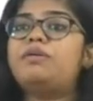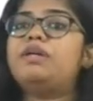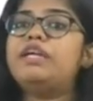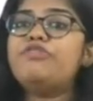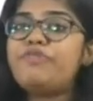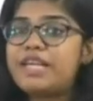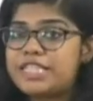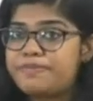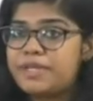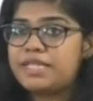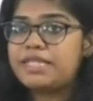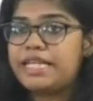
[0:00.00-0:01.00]

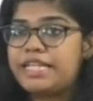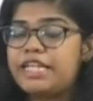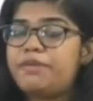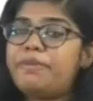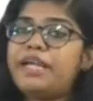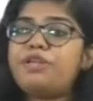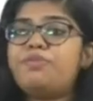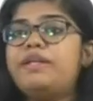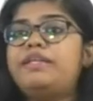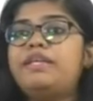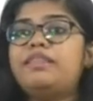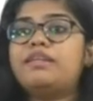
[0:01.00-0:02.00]
investment needed by
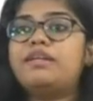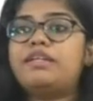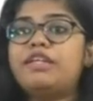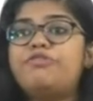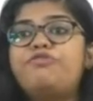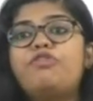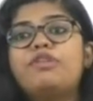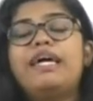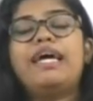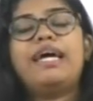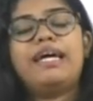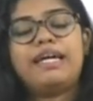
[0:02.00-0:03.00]
2030 for
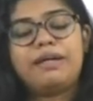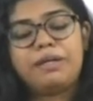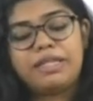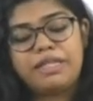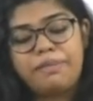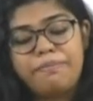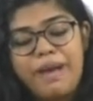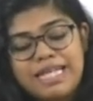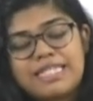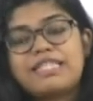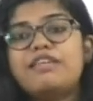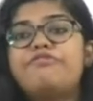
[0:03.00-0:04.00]
the
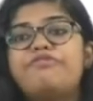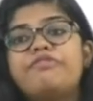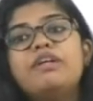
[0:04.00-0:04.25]
massive